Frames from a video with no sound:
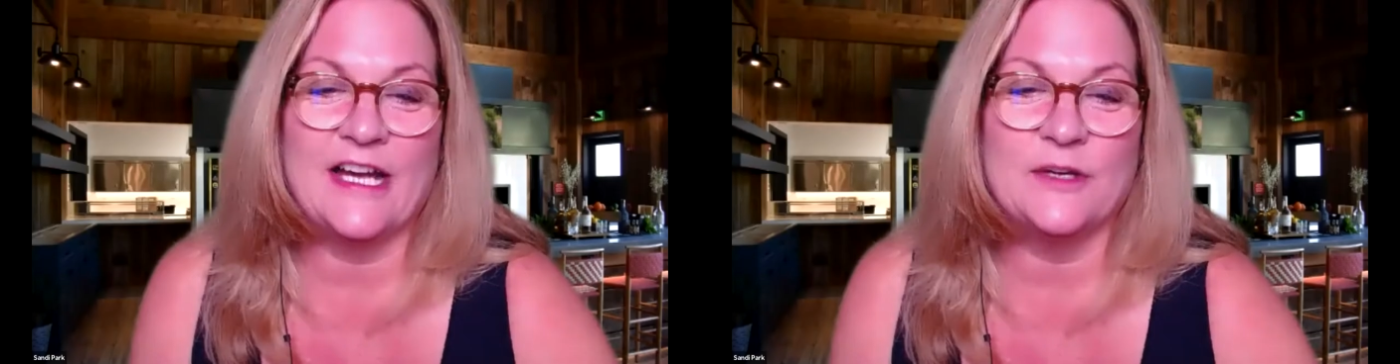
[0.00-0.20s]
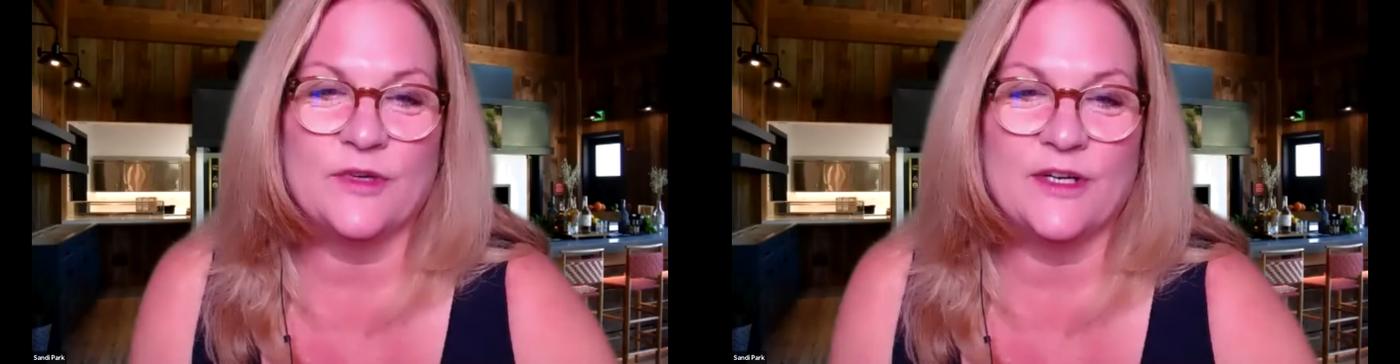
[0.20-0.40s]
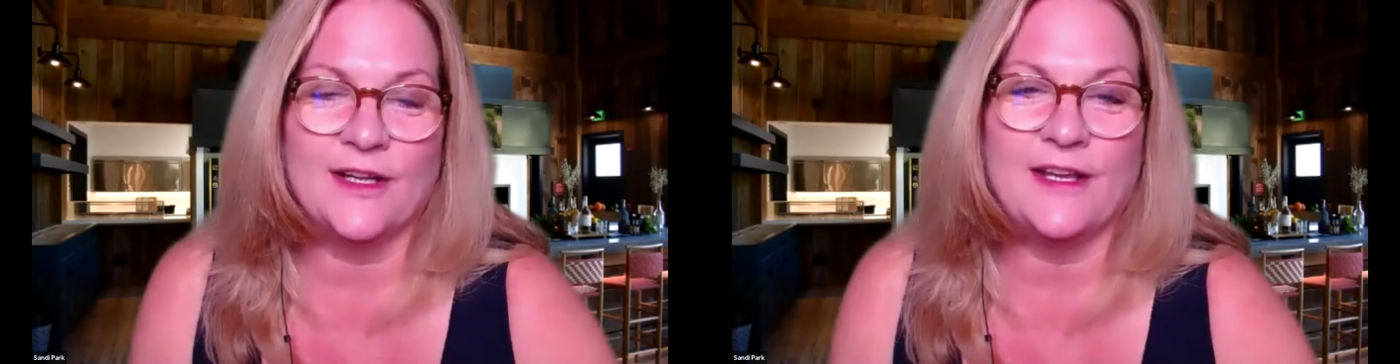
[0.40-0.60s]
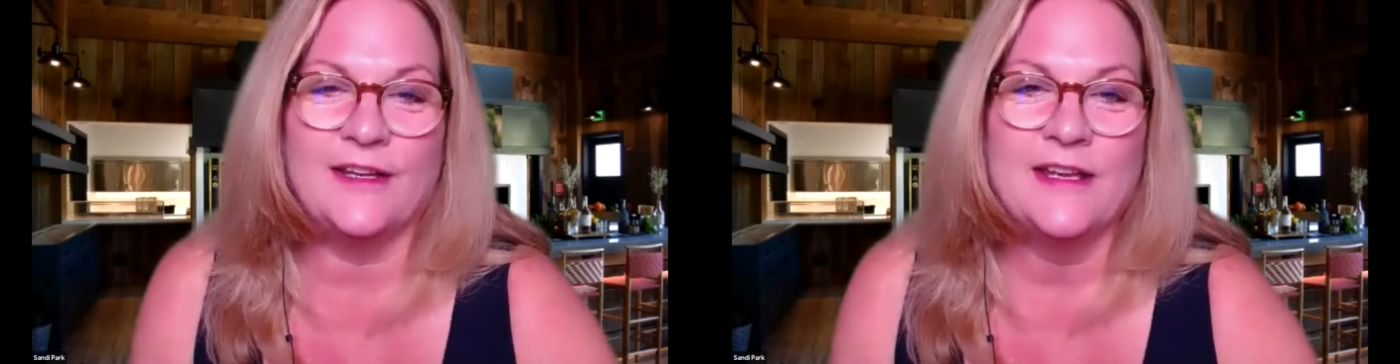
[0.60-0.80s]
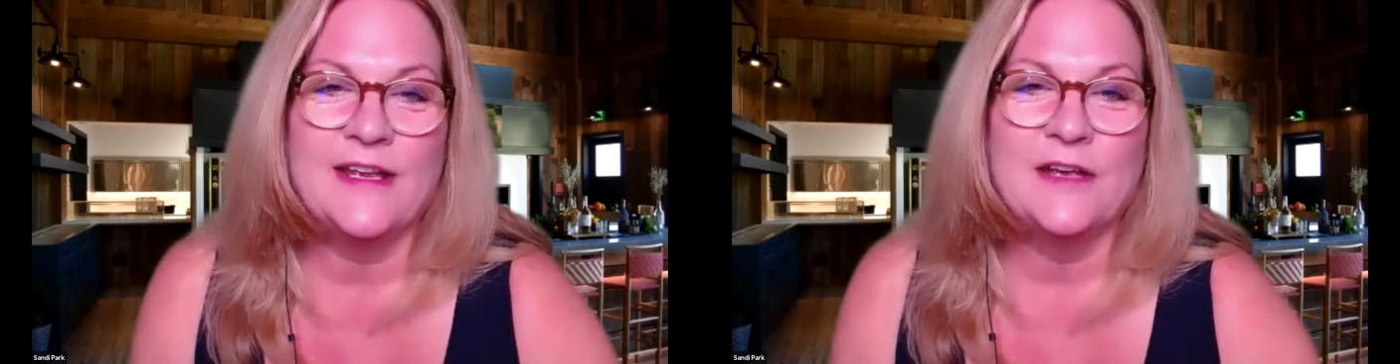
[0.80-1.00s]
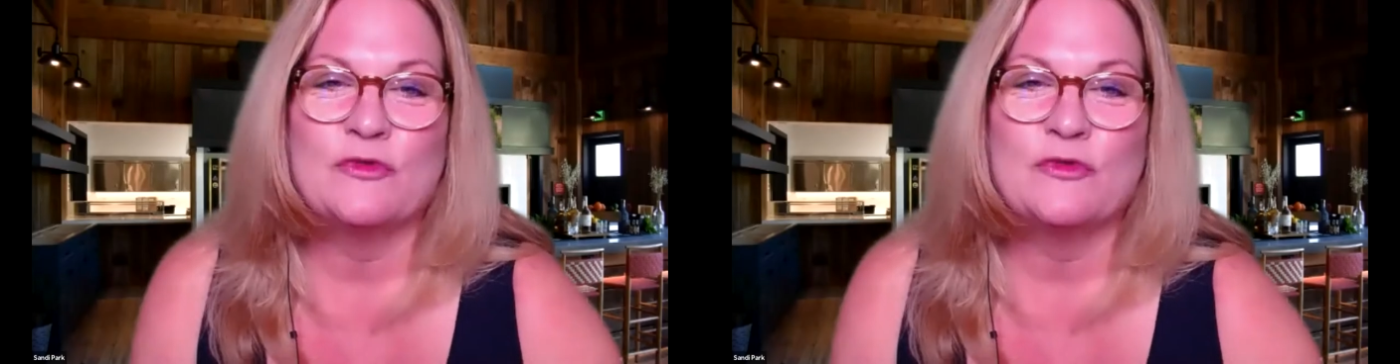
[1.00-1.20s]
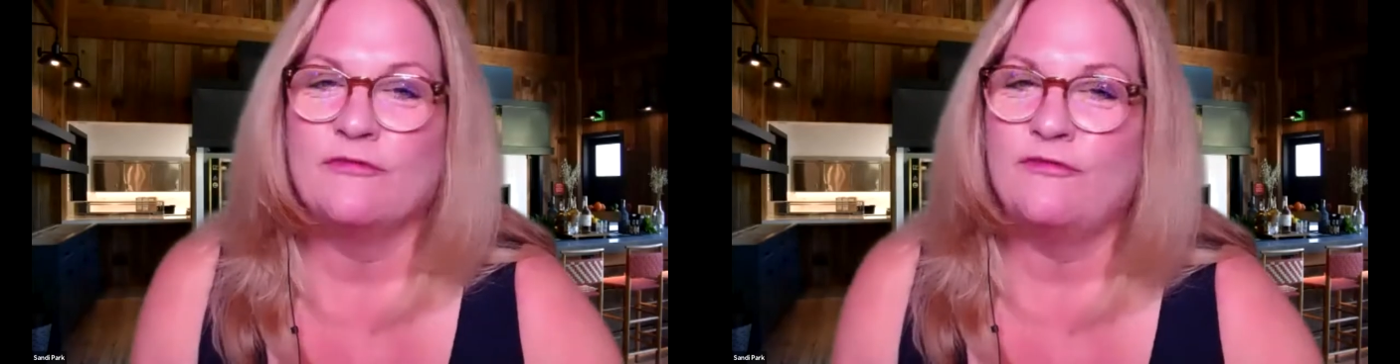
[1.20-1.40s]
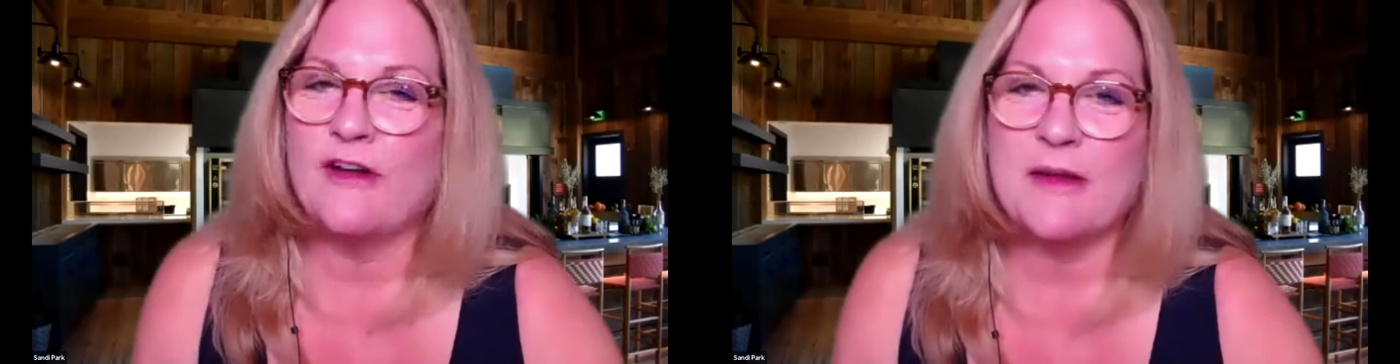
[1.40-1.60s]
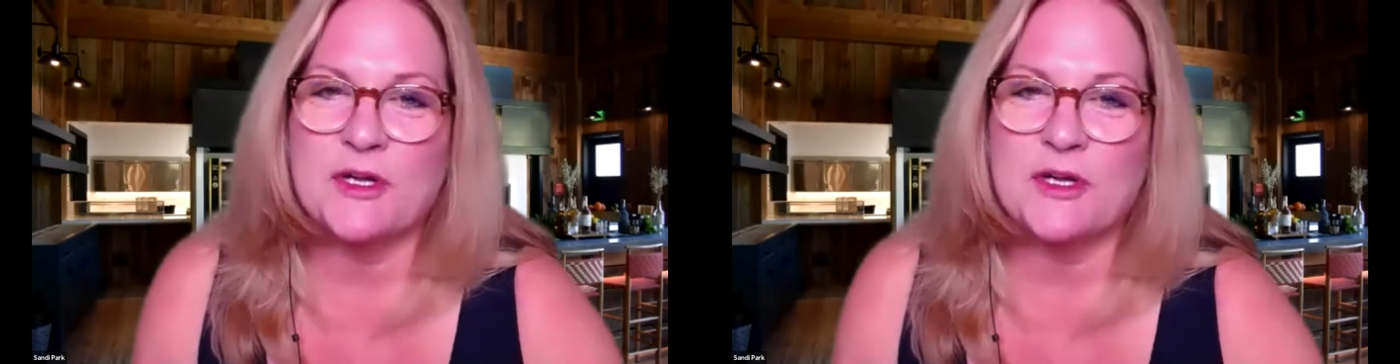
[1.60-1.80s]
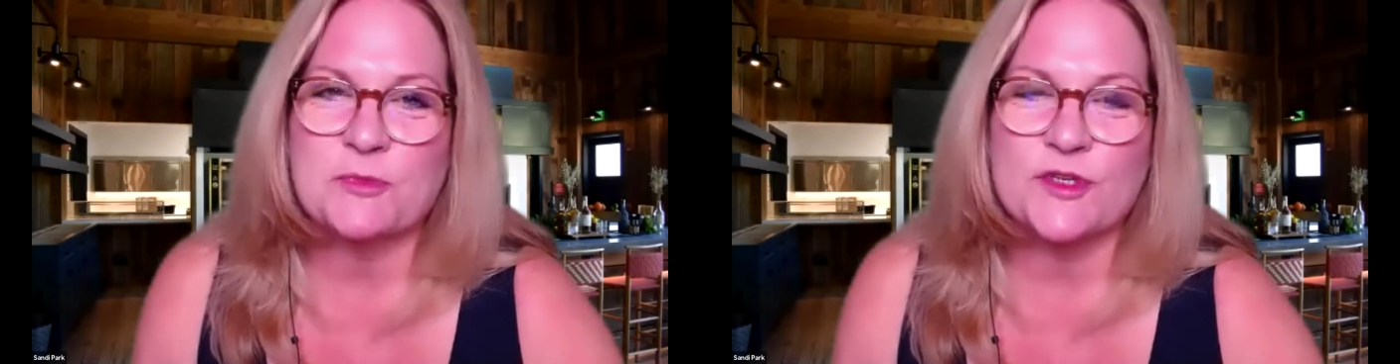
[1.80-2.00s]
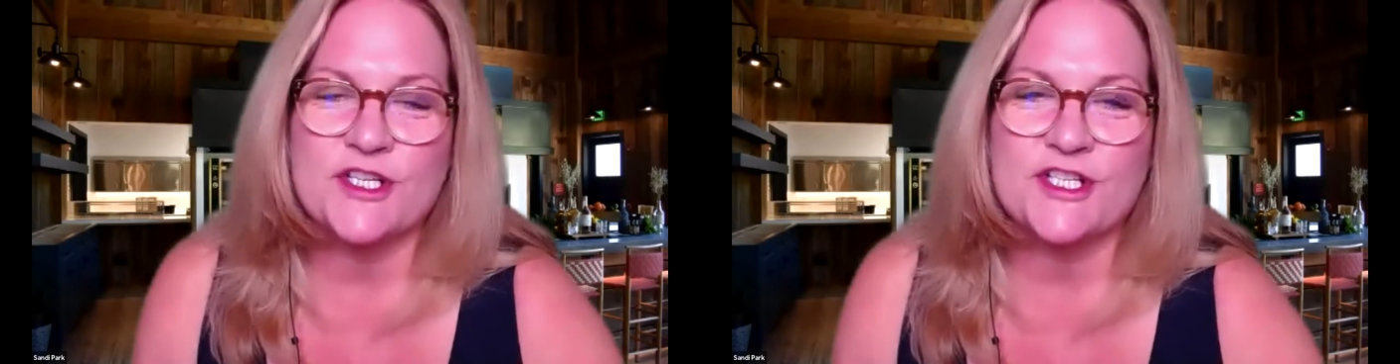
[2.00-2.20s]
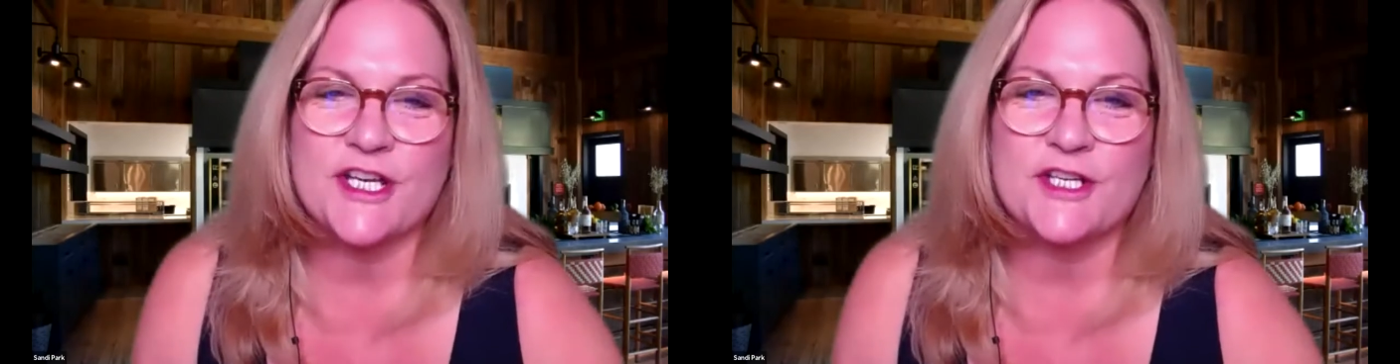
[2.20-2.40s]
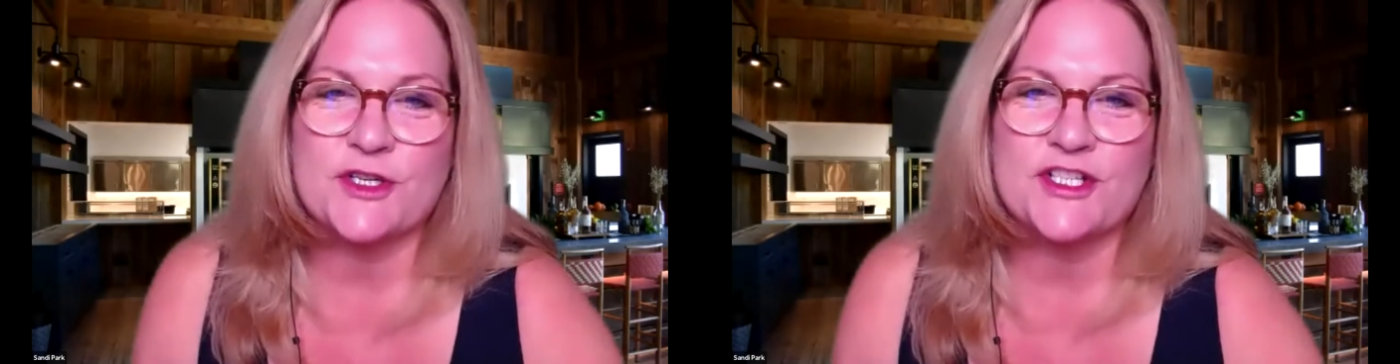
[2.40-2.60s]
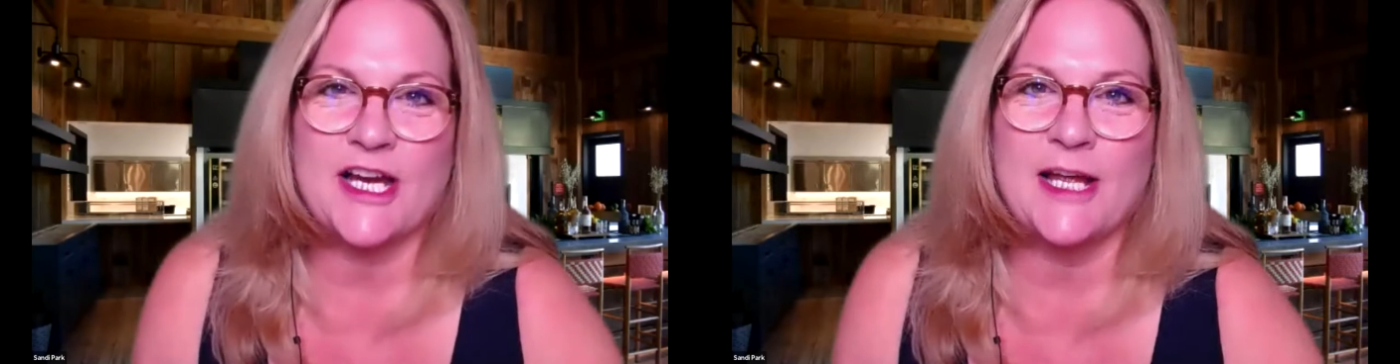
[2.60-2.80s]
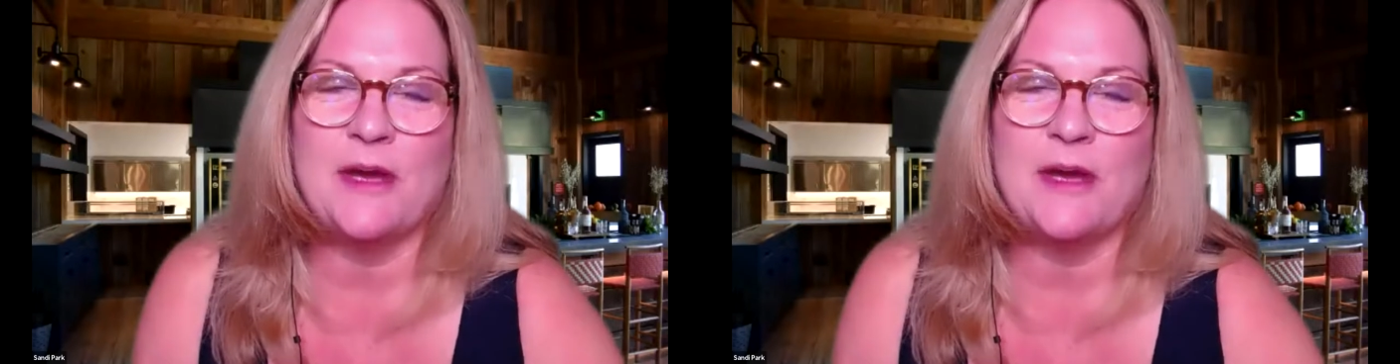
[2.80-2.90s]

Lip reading: I really very much appreciate your time.